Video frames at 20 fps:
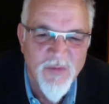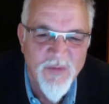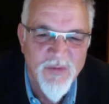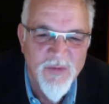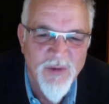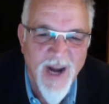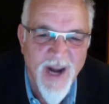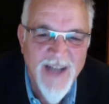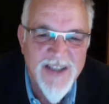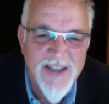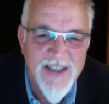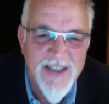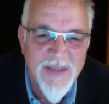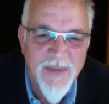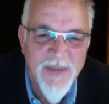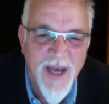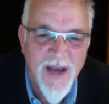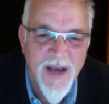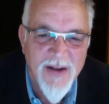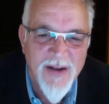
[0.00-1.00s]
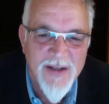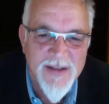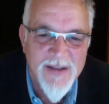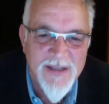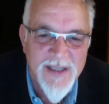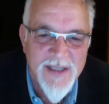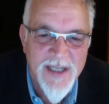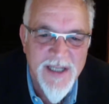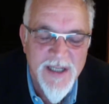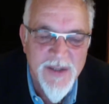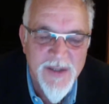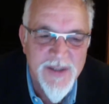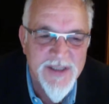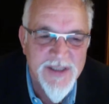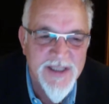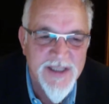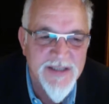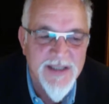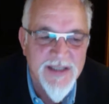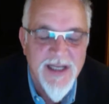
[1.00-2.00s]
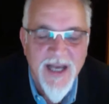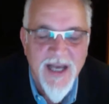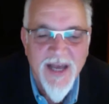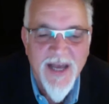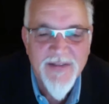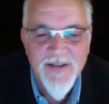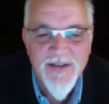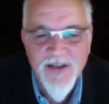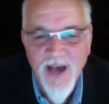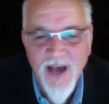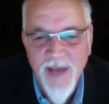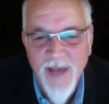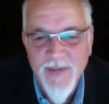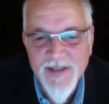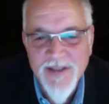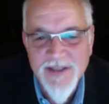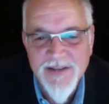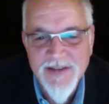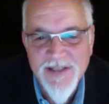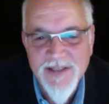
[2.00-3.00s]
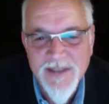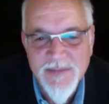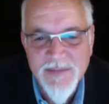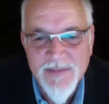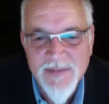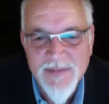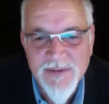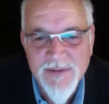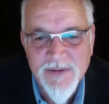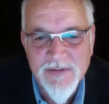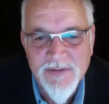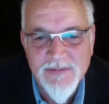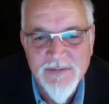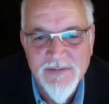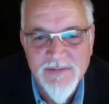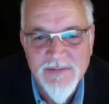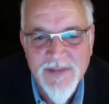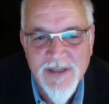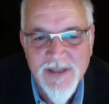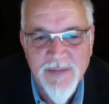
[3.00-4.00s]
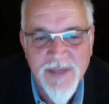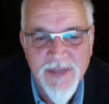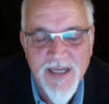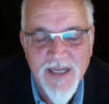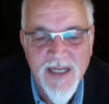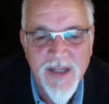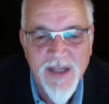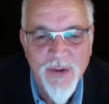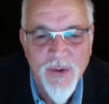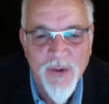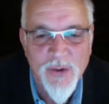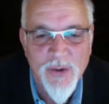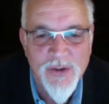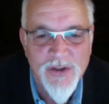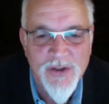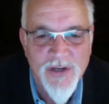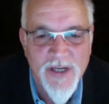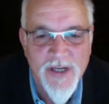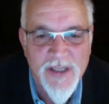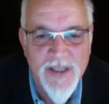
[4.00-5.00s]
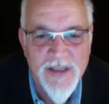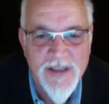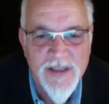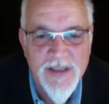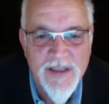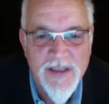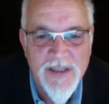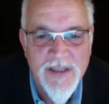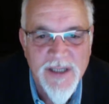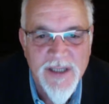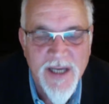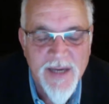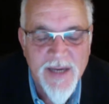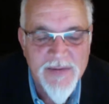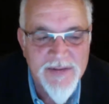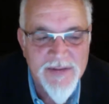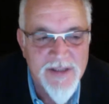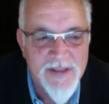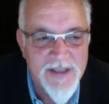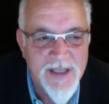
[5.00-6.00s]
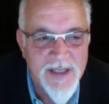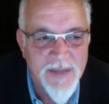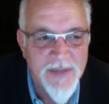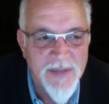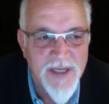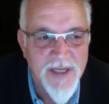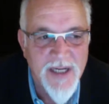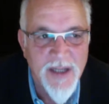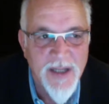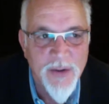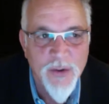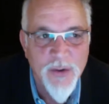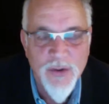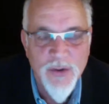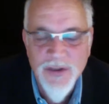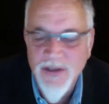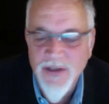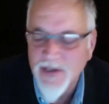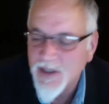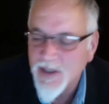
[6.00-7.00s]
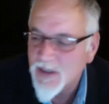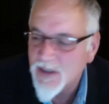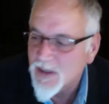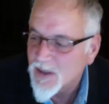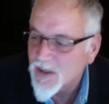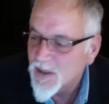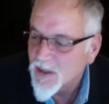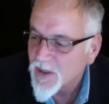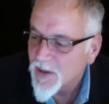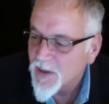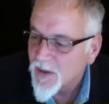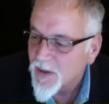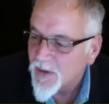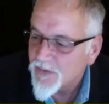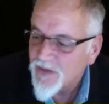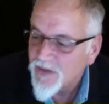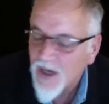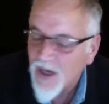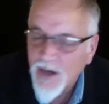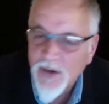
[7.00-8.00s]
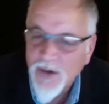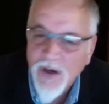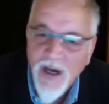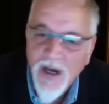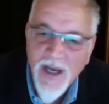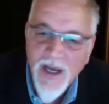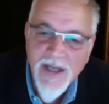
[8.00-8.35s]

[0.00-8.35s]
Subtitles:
rushed about it, you know. It just, at the time, it just seemed completely ordinary, absolutely completely ordinary. So